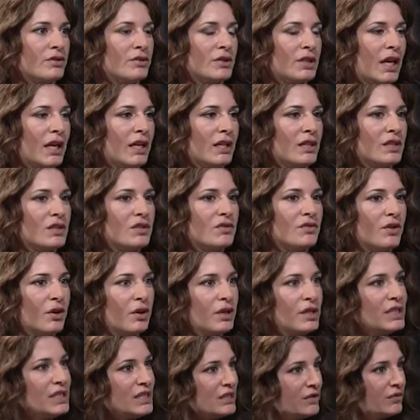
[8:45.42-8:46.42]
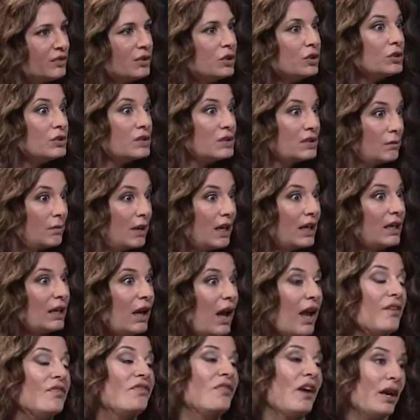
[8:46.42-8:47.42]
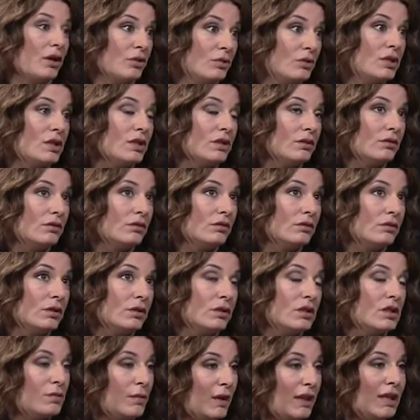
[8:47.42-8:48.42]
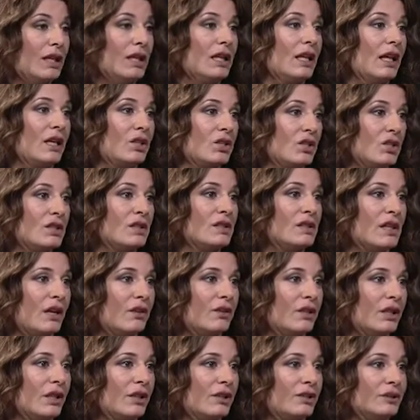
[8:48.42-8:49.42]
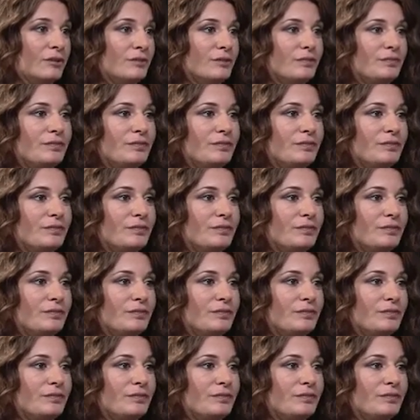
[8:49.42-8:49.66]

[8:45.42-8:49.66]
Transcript: Yeah. And it's very difficult to make. I found uh -huh. to make connections out here. Uh